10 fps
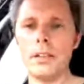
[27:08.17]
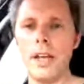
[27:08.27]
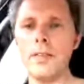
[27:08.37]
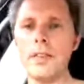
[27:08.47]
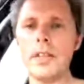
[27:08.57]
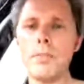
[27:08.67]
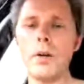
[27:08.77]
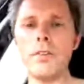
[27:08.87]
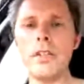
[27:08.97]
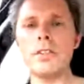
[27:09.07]
Having done my
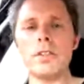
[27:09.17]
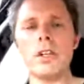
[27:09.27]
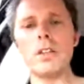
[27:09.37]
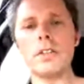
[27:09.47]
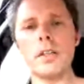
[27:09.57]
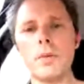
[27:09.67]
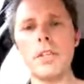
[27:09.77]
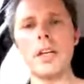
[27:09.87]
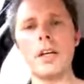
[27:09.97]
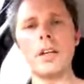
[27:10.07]
research, I looked at and went,
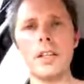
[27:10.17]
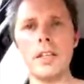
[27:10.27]
yeah, okay.